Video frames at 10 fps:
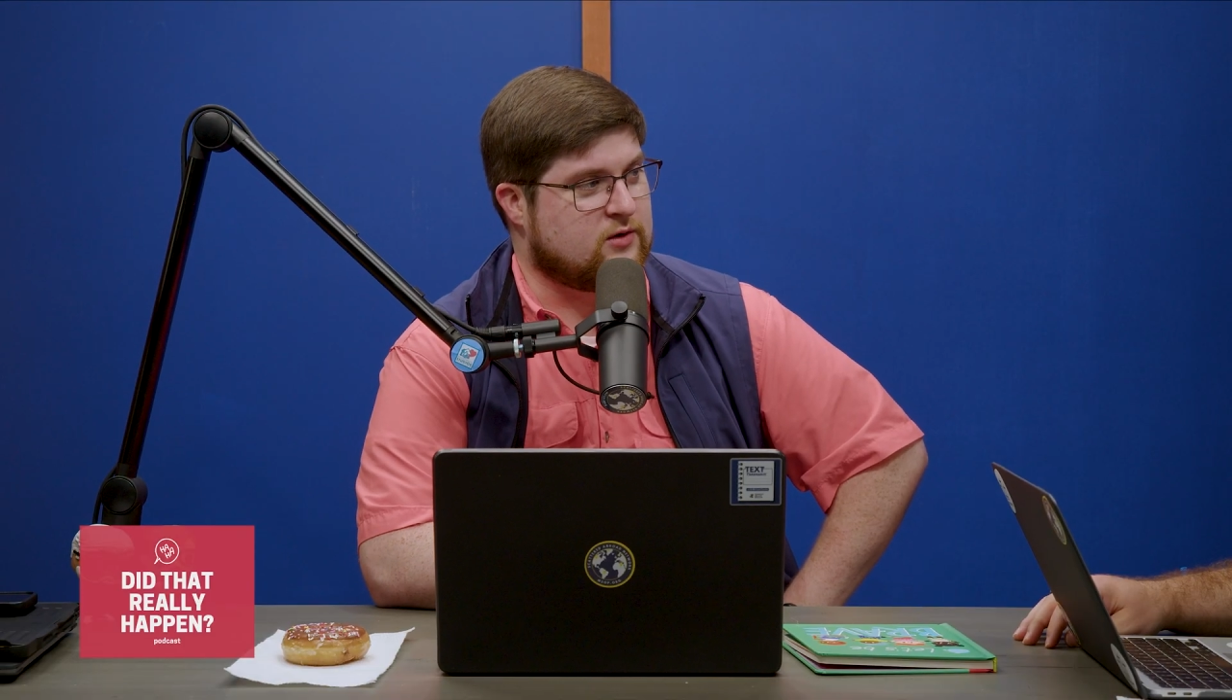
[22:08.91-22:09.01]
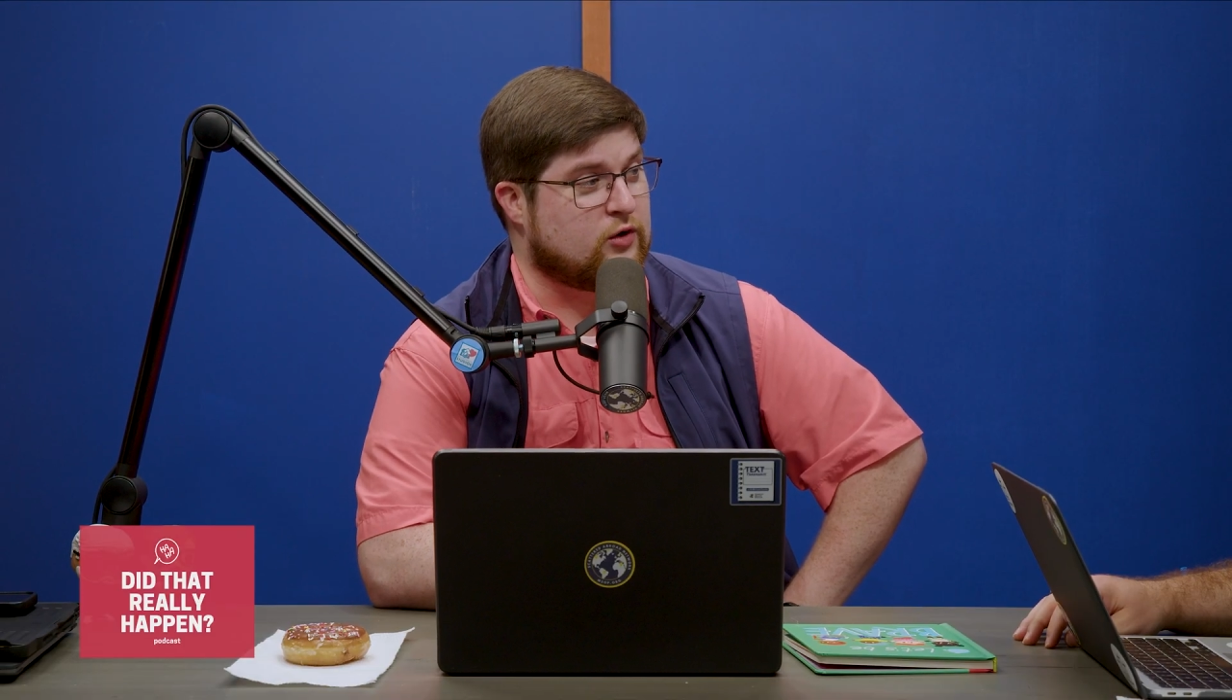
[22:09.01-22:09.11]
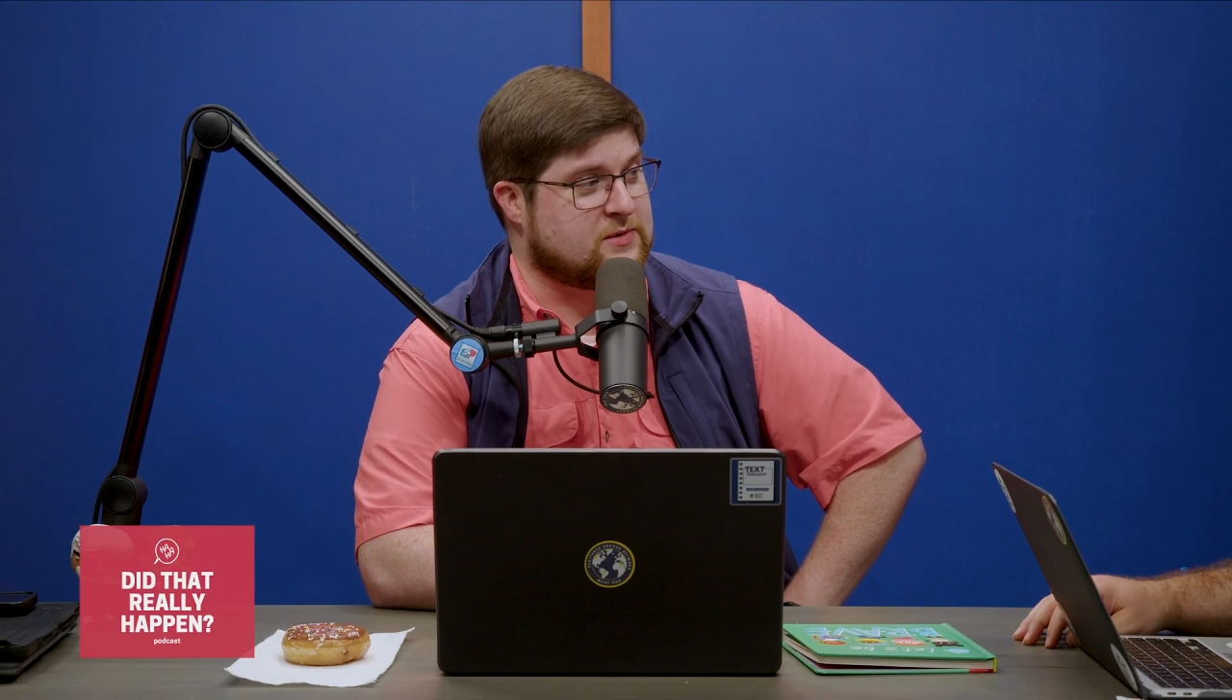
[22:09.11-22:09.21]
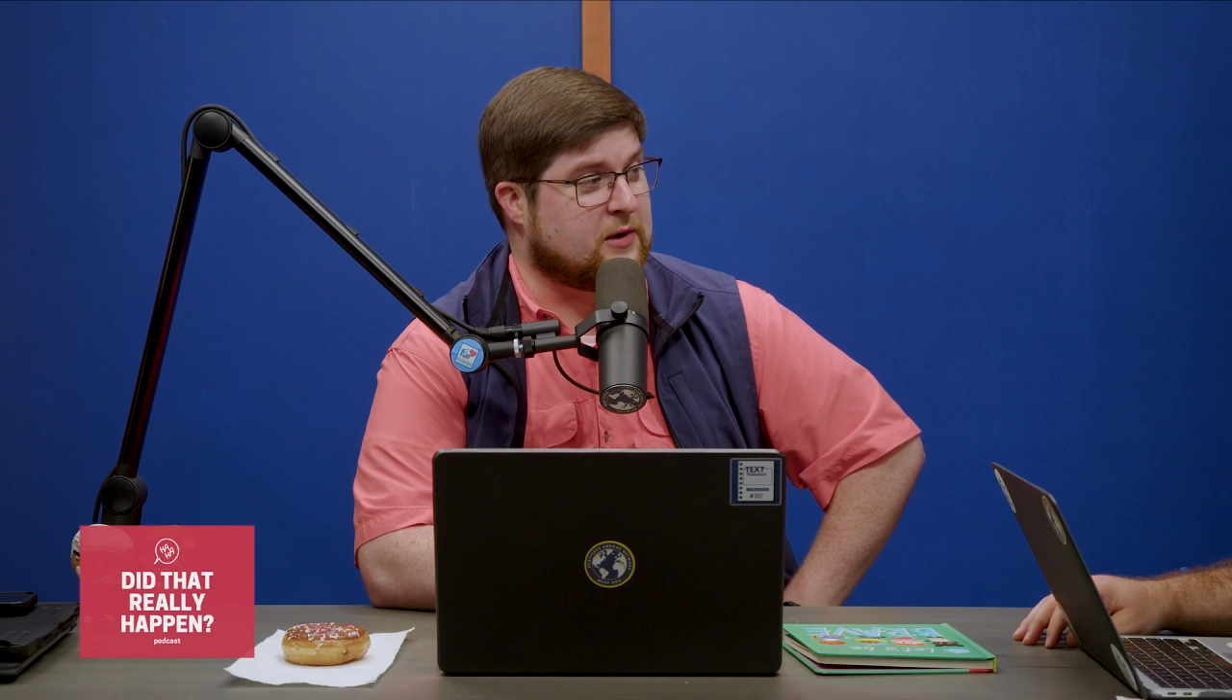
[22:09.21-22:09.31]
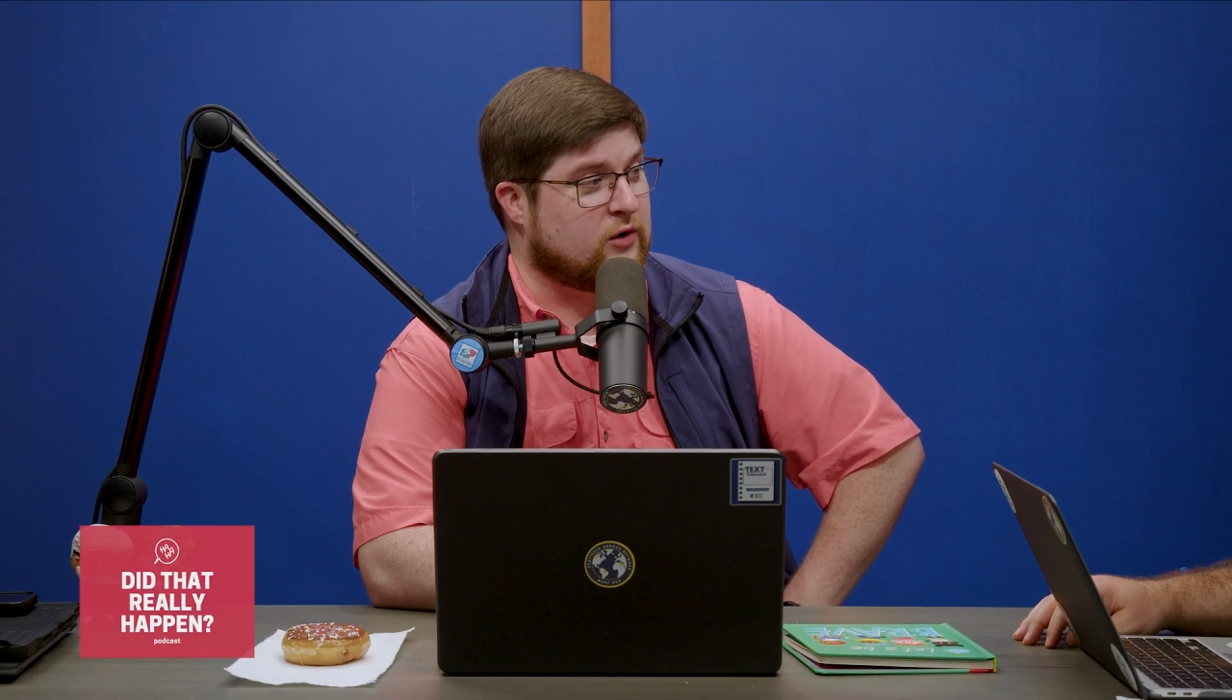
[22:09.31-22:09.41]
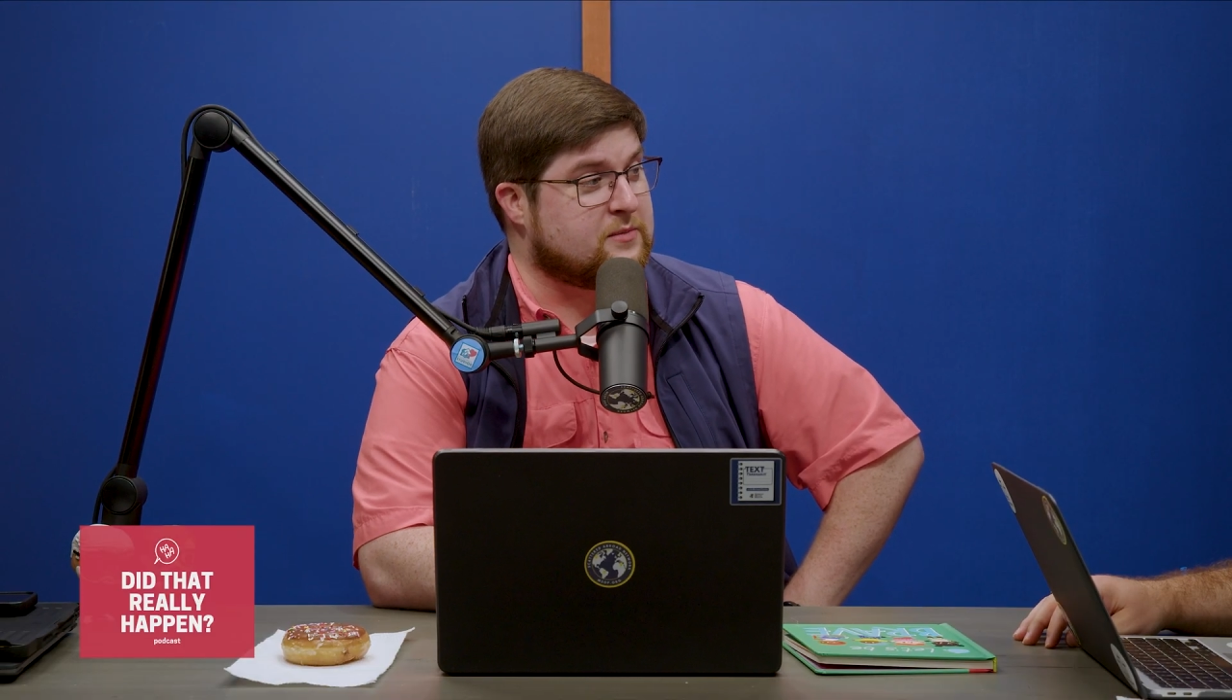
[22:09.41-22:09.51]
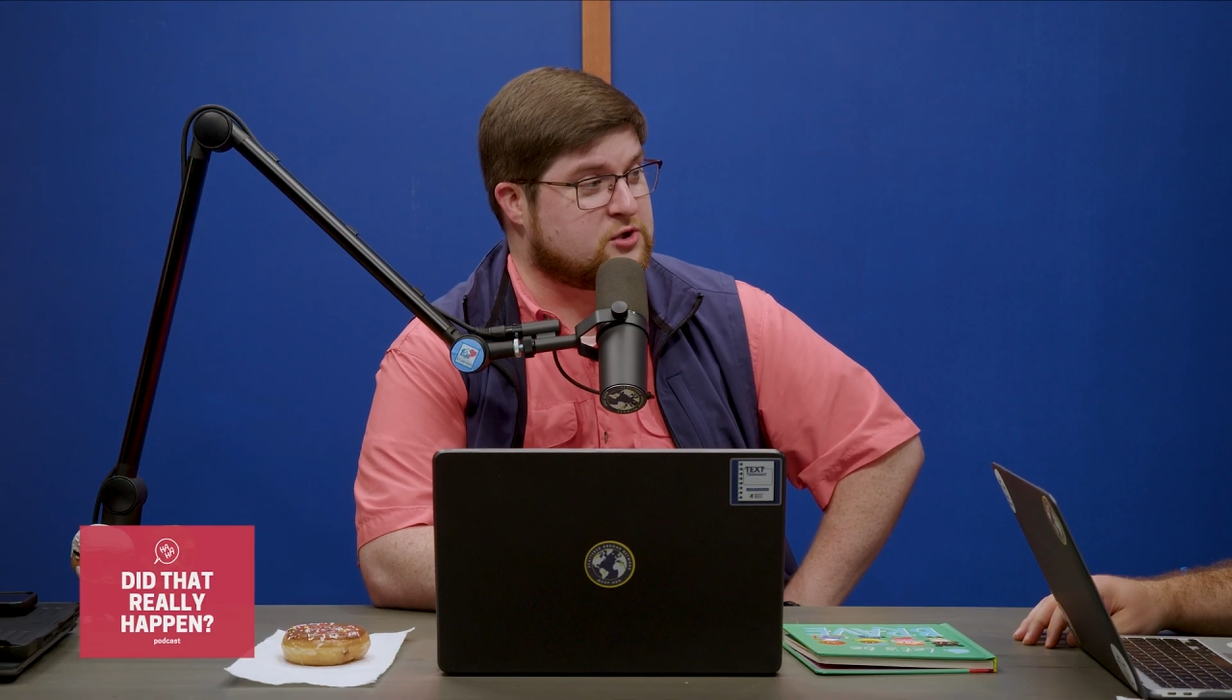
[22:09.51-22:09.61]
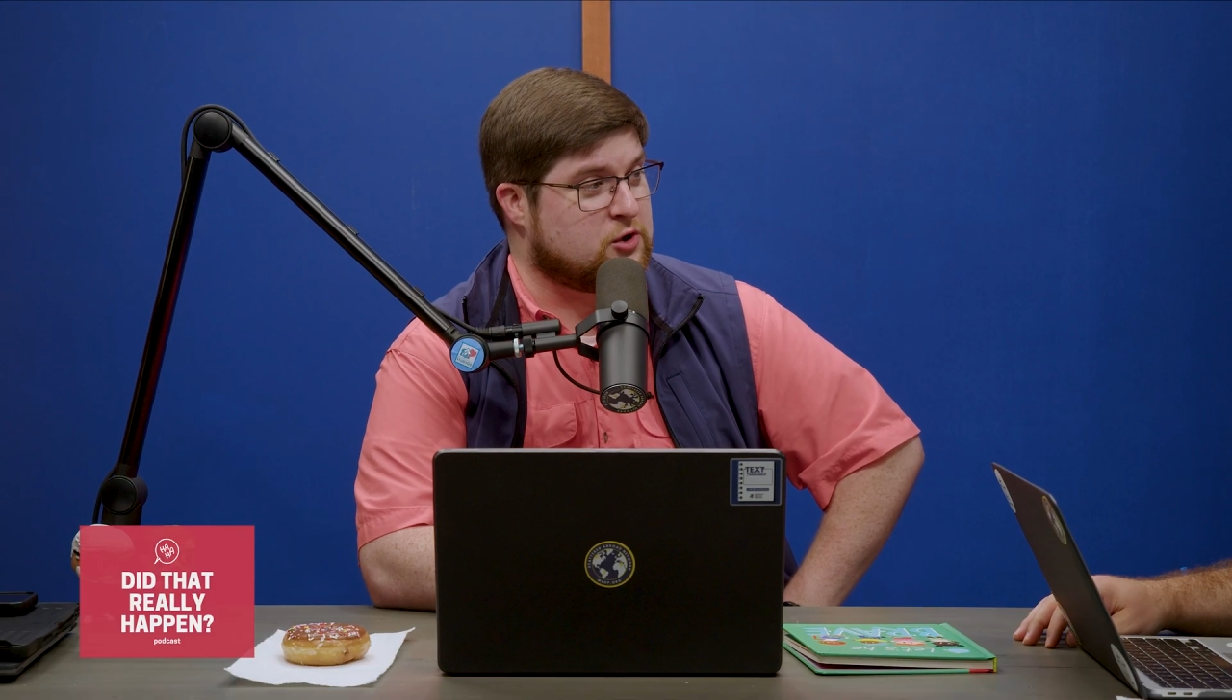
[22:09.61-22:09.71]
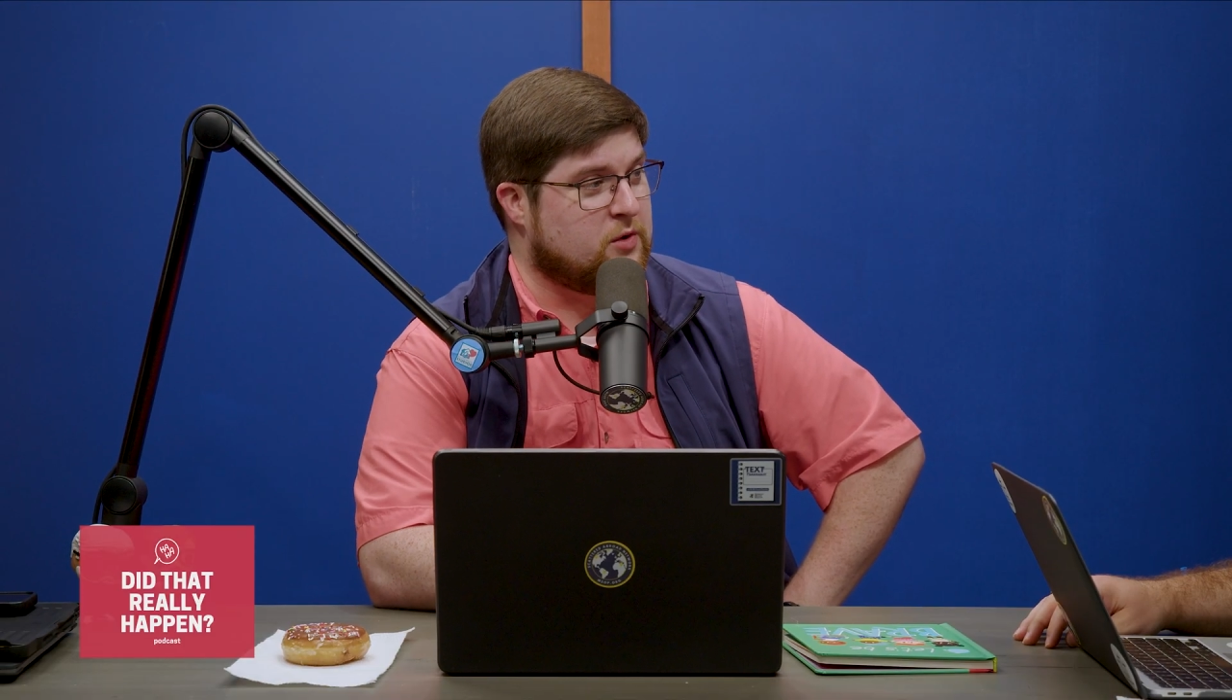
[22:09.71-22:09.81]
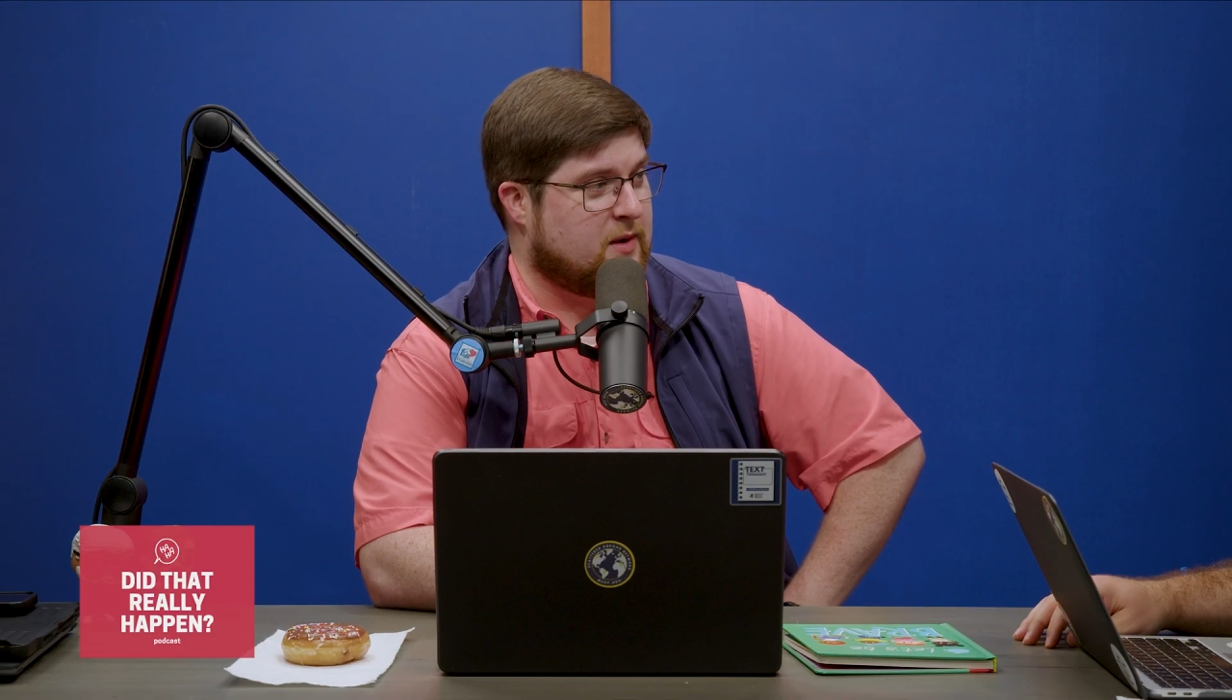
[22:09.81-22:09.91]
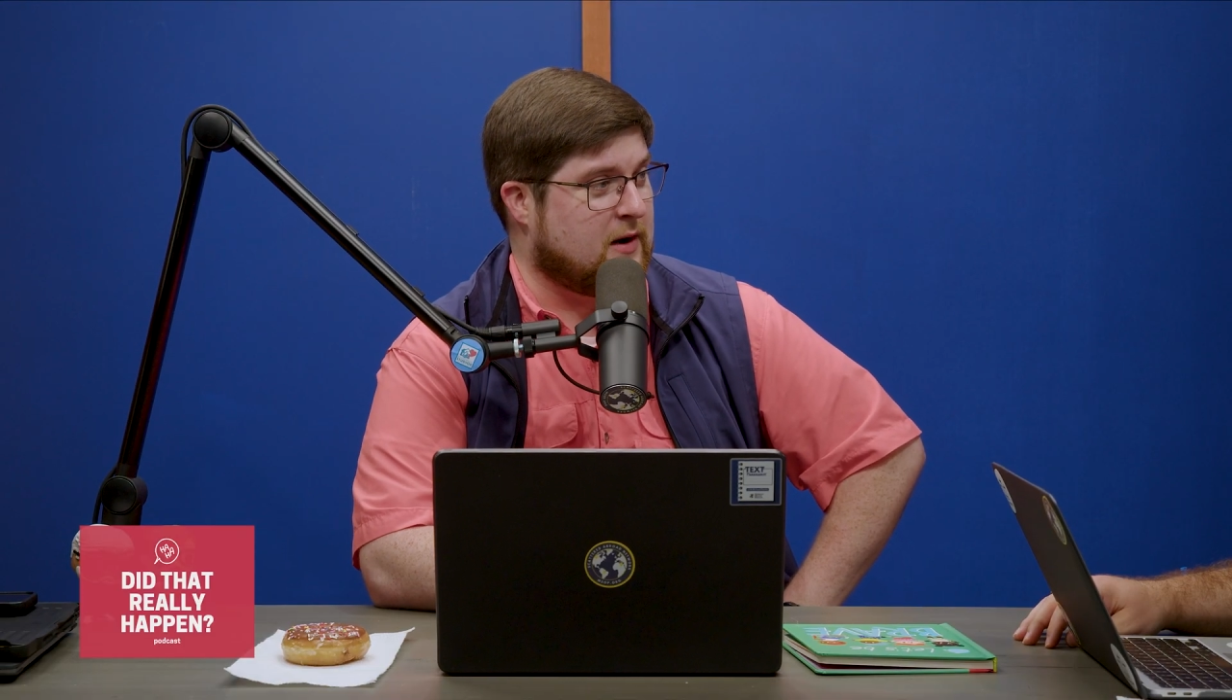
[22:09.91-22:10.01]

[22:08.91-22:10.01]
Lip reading: Krispy Kreme sued him.